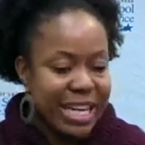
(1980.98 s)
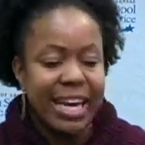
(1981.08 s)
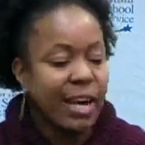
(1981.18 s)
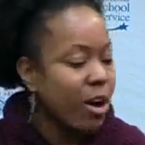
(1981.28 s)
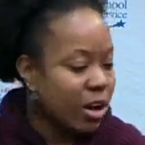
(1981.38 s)

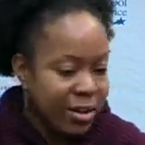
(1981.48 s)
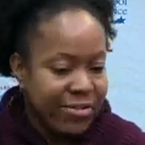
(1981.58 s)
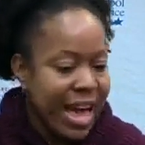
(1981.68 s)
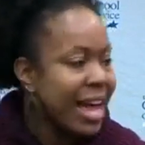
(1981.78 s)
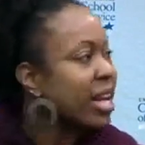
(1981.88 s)
day, all
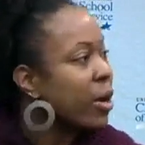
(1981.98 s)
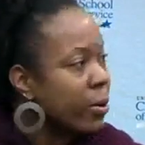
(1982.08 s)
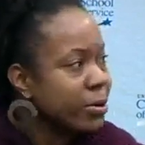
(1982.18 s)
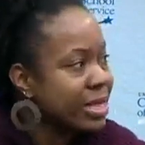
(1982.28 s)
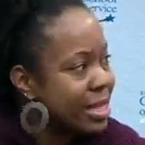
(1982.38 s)
of that
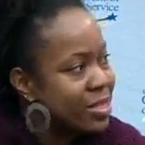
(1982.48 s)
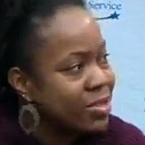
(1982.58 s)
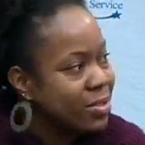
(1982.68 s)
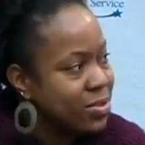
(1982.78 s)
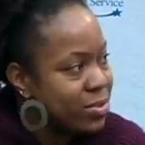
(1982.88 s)
goes
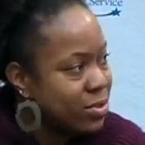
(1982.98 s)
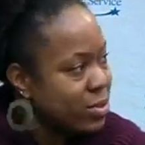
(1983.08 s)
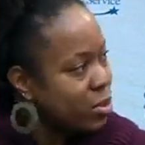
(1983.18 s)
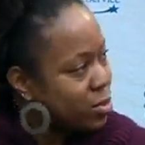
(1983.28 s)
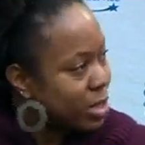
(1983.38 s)

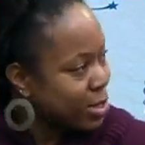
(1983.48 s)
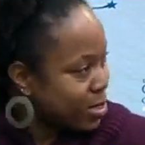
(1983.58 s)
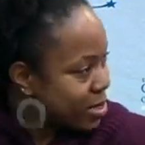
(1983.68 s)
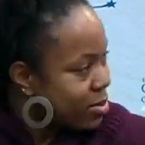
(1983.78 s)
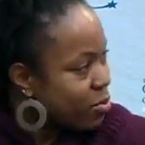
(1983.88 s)
into
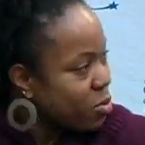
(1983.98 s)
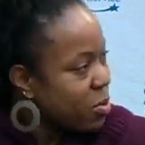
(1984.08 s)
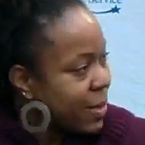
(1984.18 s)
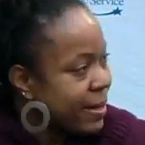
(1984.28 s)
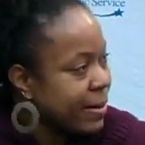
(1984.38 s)
this
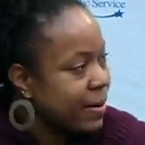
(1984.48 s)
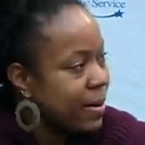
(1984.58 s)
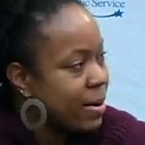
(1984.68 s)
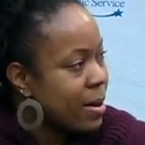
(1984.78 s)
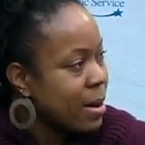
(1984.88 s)
woman.
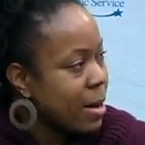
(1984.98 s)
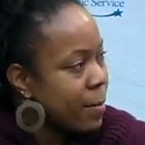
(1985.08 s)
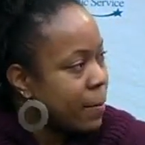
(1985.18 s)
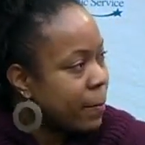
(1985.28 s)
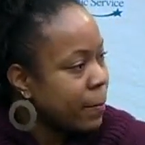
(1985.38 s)

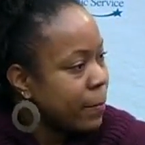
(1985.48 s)
And